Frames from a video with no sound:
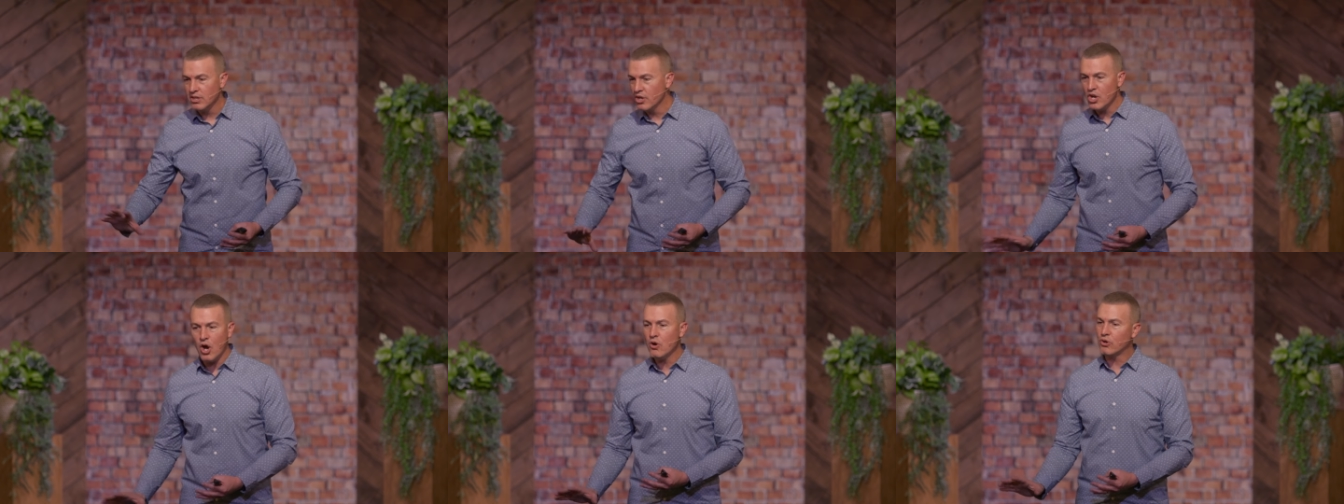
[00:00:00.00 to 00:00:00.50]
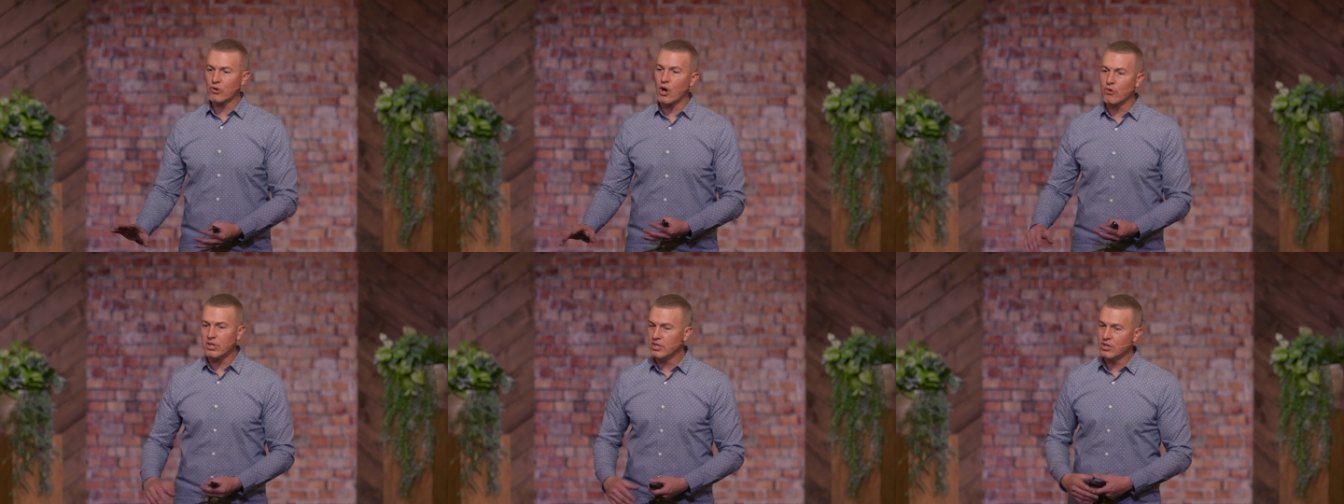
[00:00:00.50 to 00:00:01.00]
no
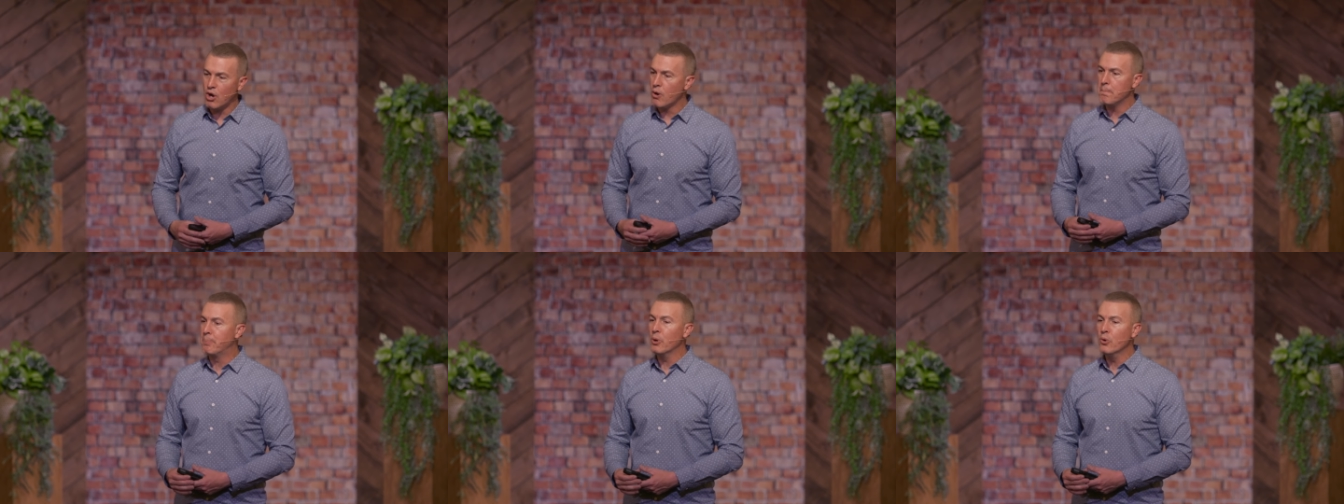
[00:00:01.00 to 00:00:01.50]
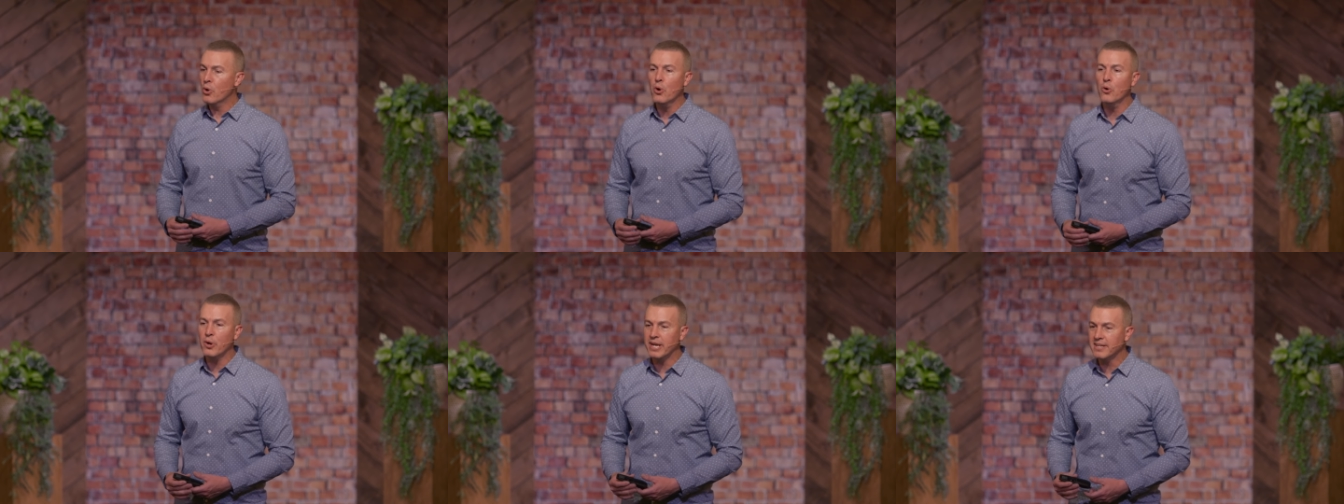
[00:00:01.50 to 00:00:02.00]
groaning, no
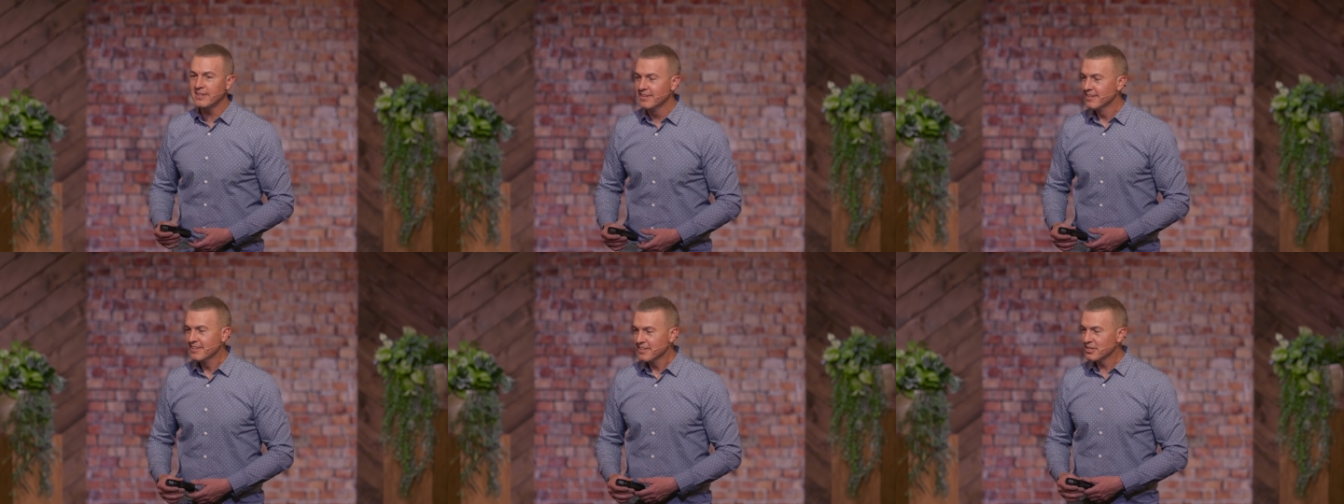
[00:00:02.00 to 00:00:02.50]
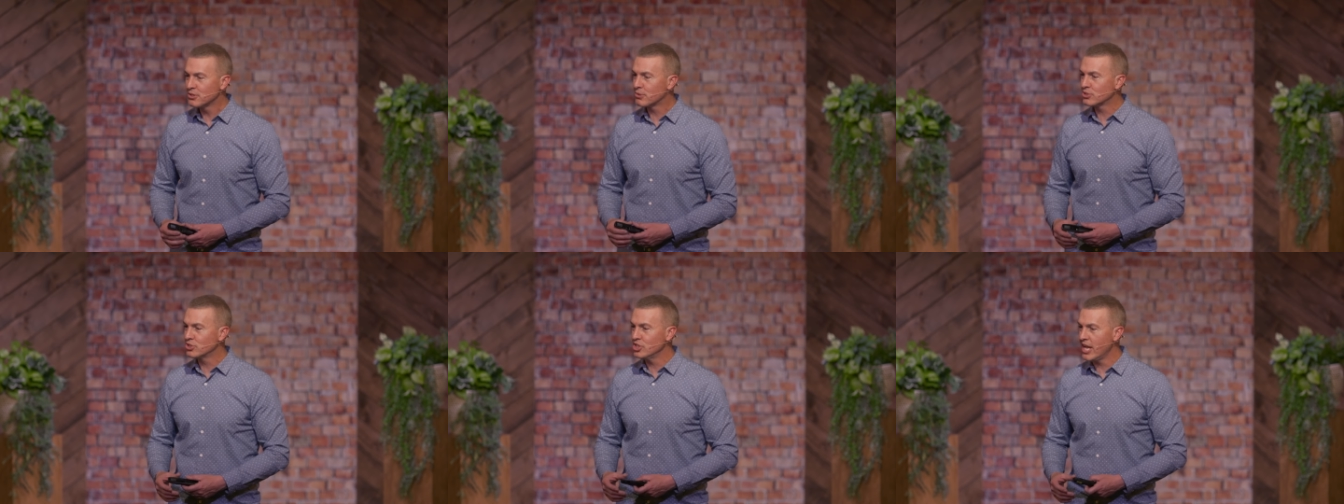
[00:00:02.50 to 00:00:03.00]
boo-hooing in
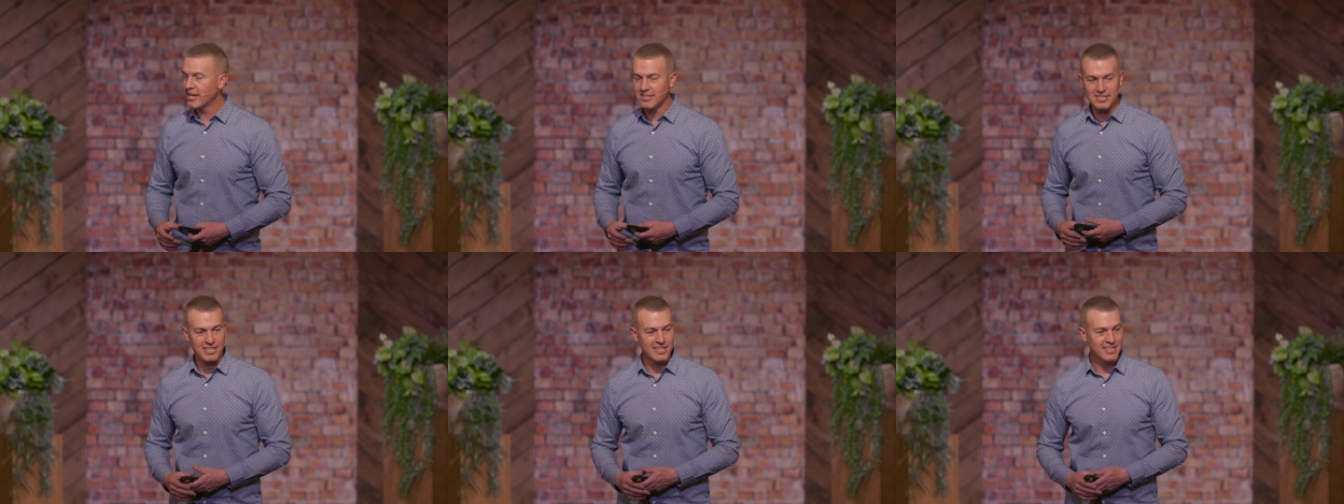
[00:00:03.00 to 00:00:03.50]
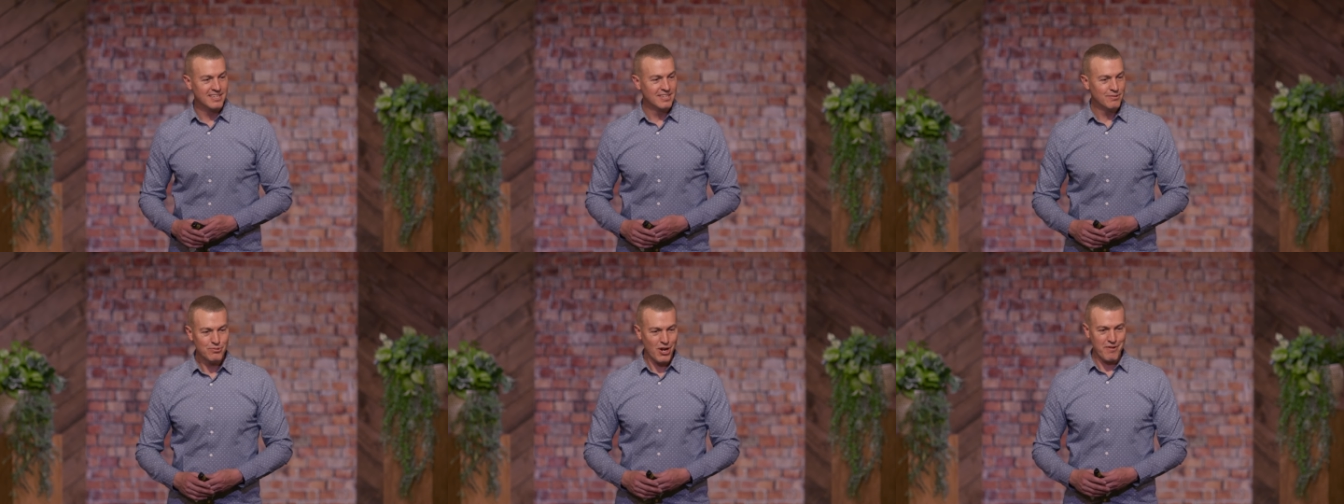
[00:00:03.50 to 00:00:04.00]
Christianity.
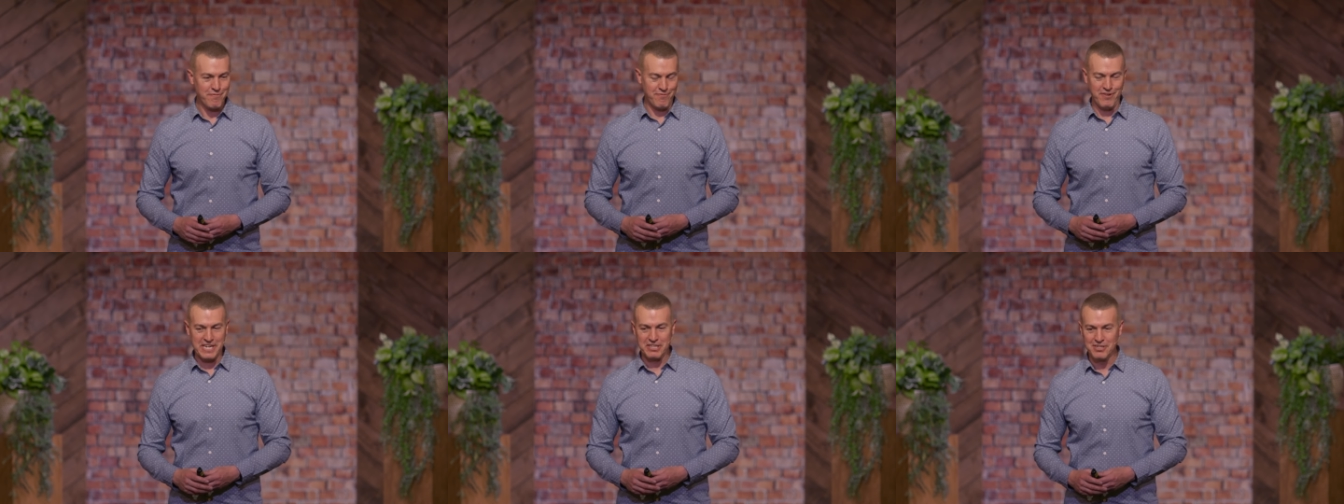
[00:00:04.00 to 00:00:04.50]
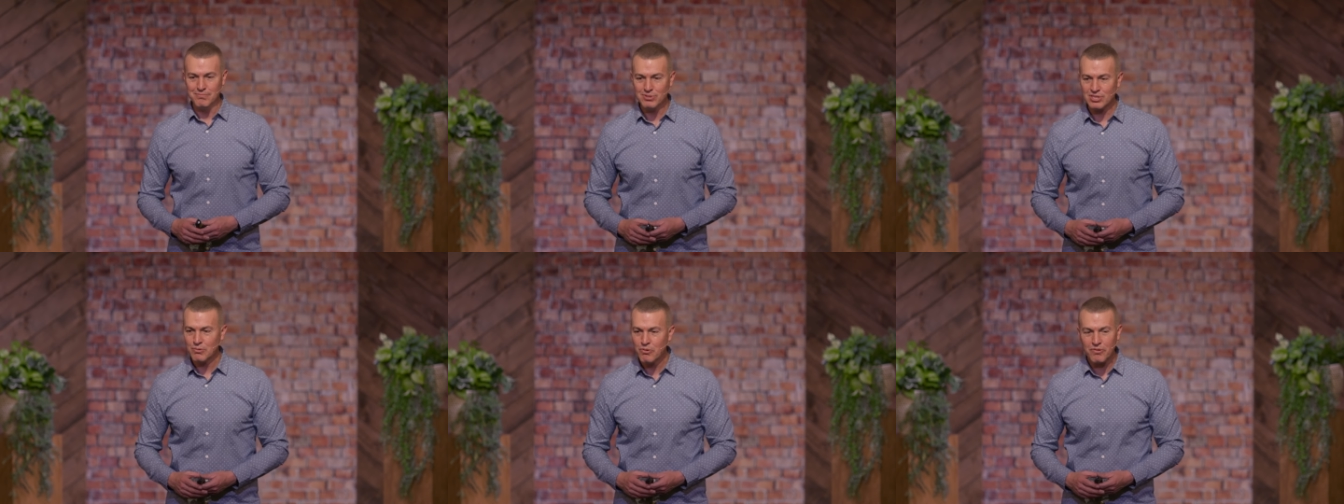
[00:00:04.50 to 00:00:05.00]
We're not
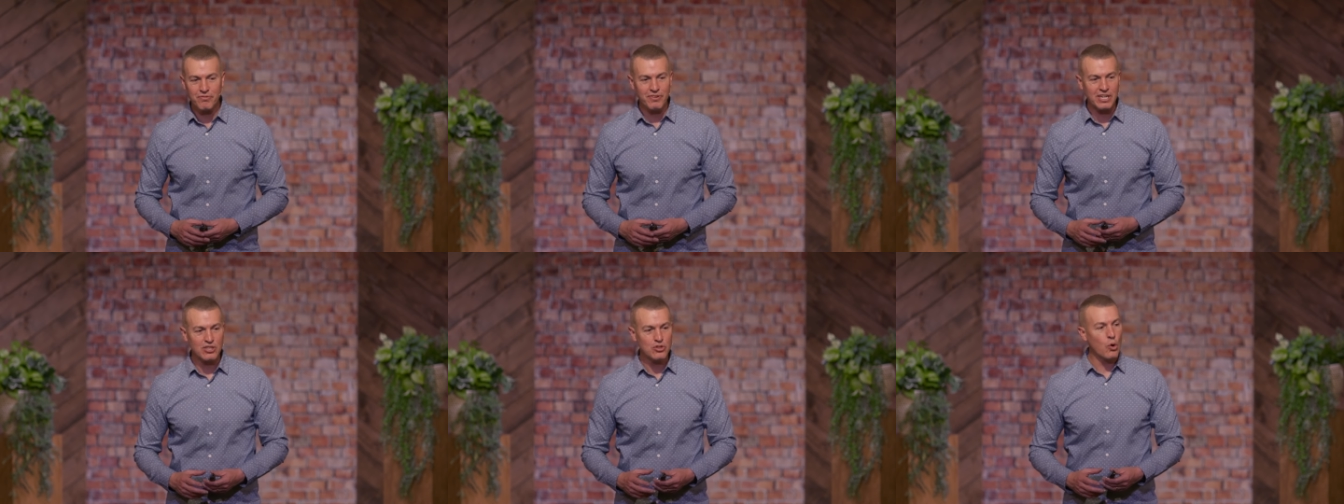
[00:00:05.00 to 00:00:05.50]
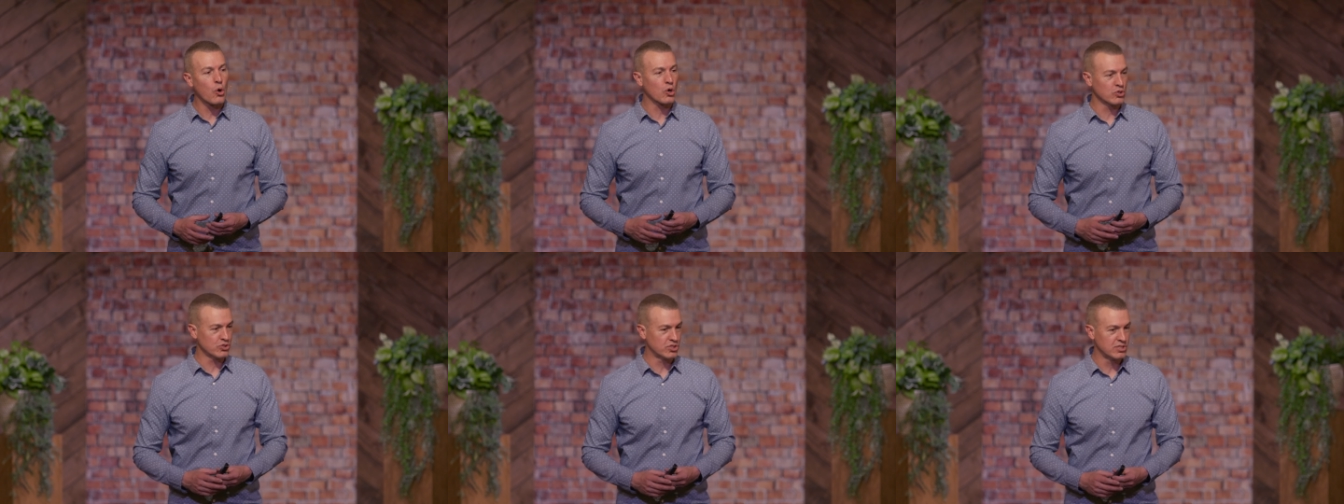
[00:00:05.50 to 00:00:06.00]
victims, we're
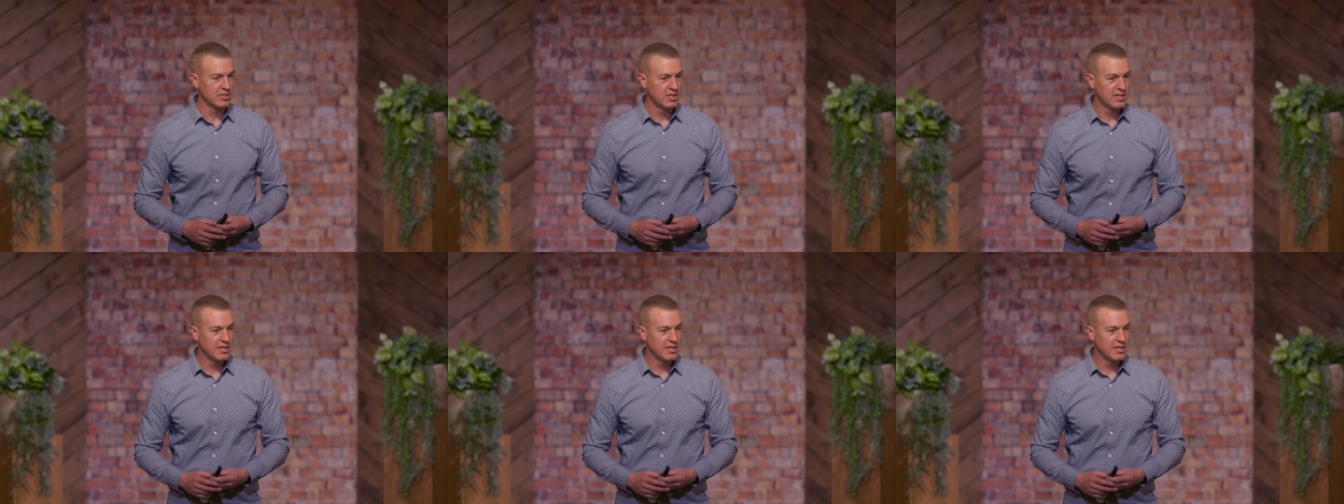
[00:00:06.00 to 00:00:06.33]
victors.